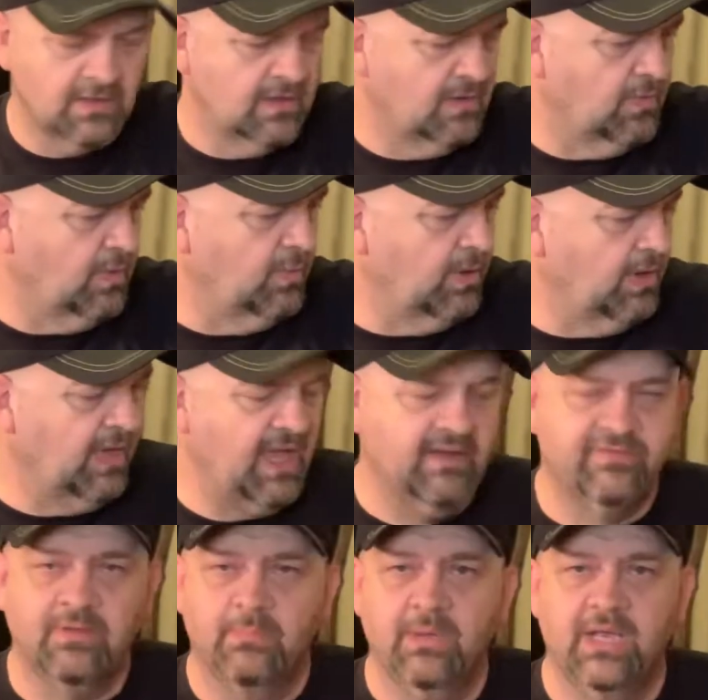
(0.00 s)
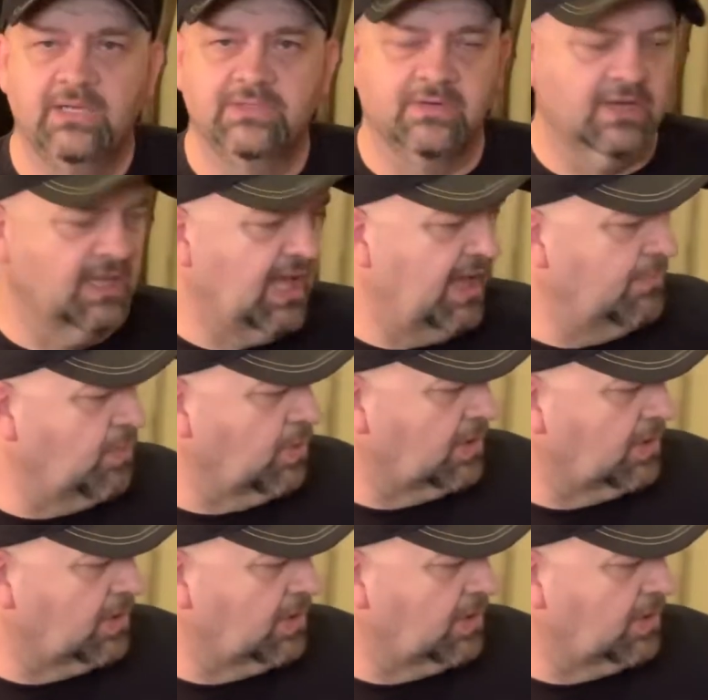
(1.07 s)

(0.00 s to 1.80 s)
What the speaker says: We will have to measure a lot more